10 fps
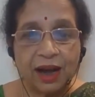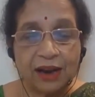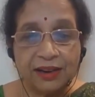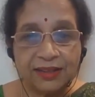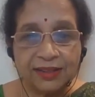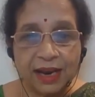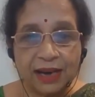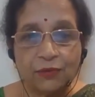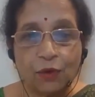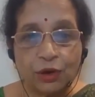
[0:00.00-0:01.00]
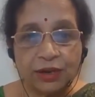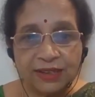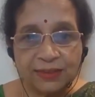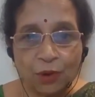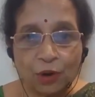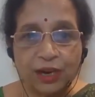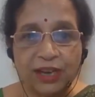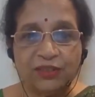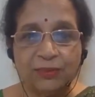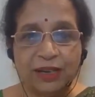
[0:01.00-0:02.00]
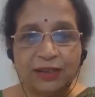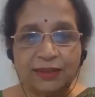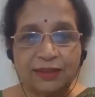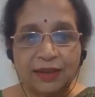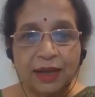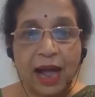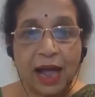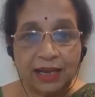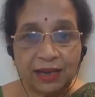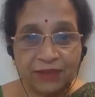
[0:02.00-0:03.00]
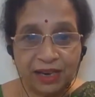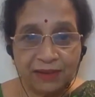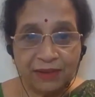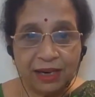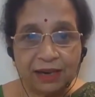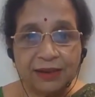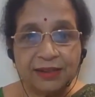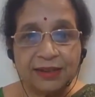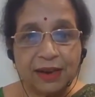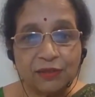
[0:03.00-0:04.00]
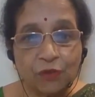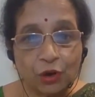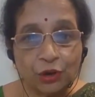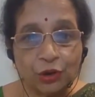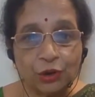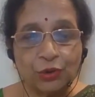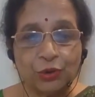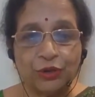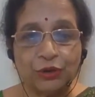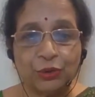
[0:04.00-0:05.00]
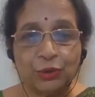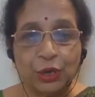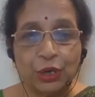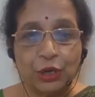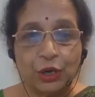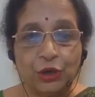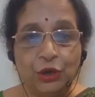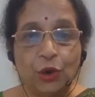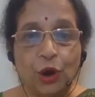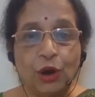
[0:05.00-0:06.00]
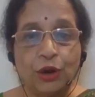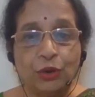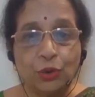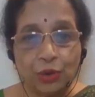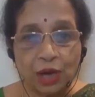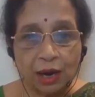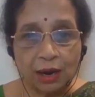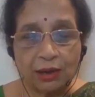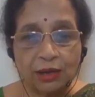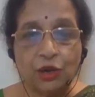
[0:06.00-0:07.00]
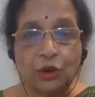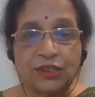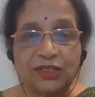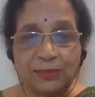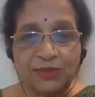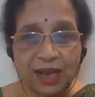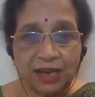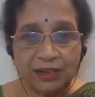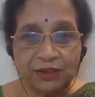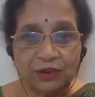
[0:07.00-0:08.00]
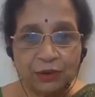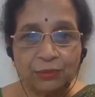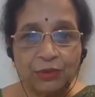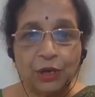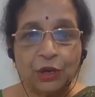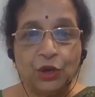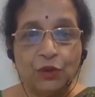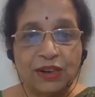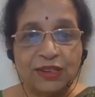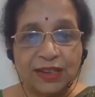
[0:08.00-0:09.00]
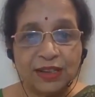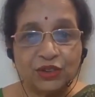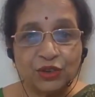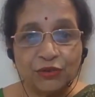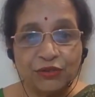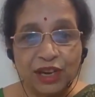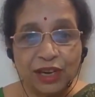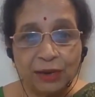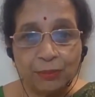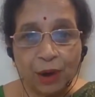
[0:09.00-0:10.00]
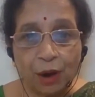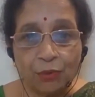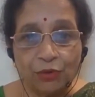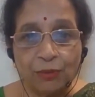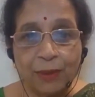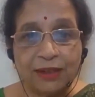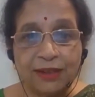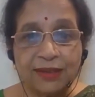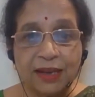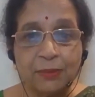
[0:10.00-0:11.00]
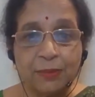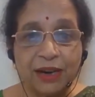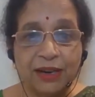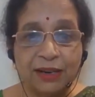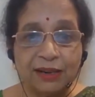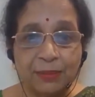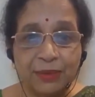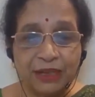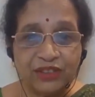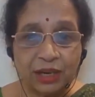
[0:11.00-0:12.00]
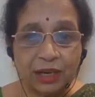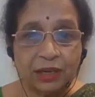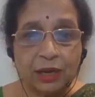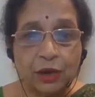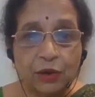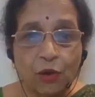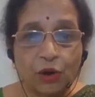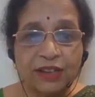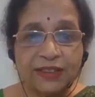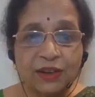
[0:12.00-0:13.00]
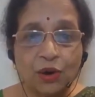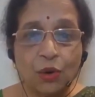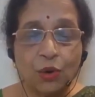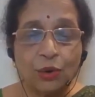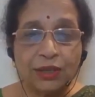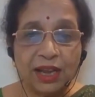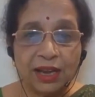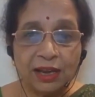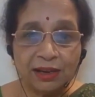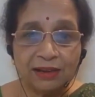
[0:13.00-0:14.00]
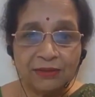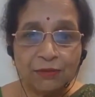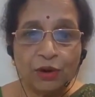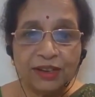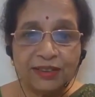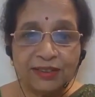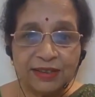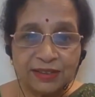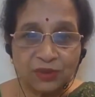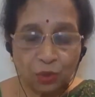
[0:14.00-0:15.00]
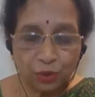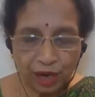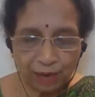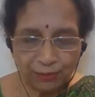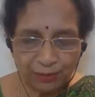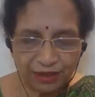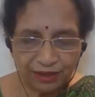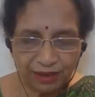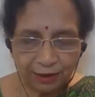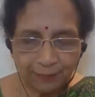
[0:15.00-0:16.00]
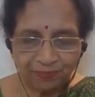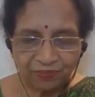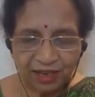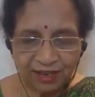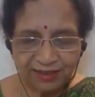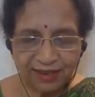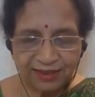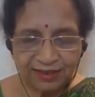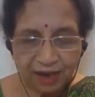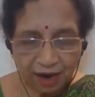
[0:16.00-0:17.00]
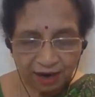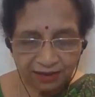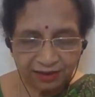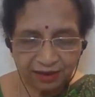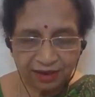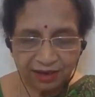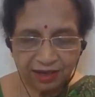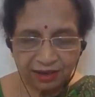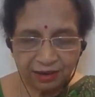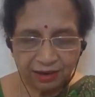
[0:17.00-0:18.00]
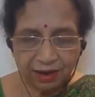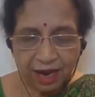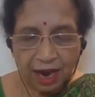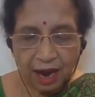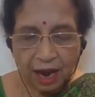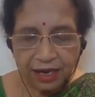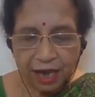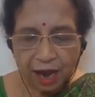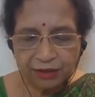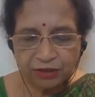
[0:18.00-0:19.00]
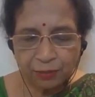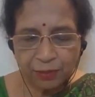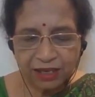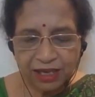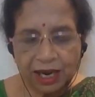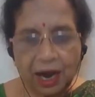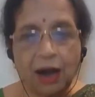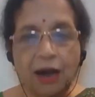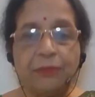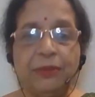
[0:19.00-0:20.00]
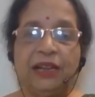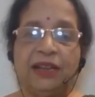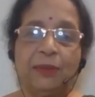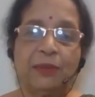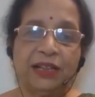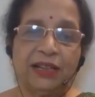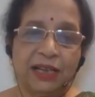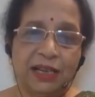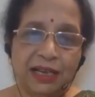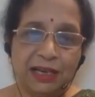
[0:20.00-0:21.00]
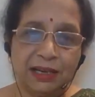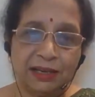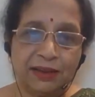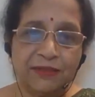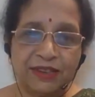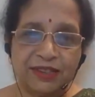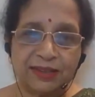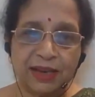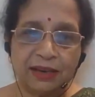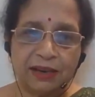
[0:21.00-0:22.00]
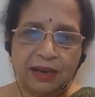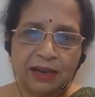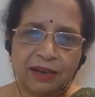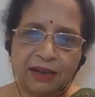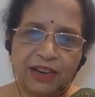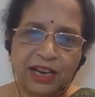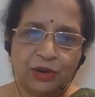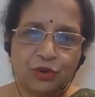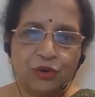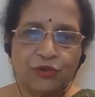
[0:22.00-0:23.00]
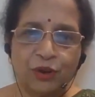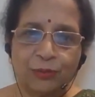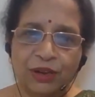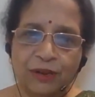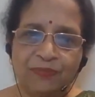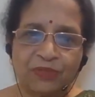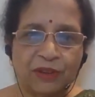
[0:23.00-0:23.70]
understand what this bondage means. I can very well understand what you are going through. Your dukkha, your samsaritvam, your sense of feeling bound by this unpredictable jagat. What is the whole thing? What is this ko nama bandha? He says, atra, here, anatmani ahamiti matihi, the first line. Here we can go from the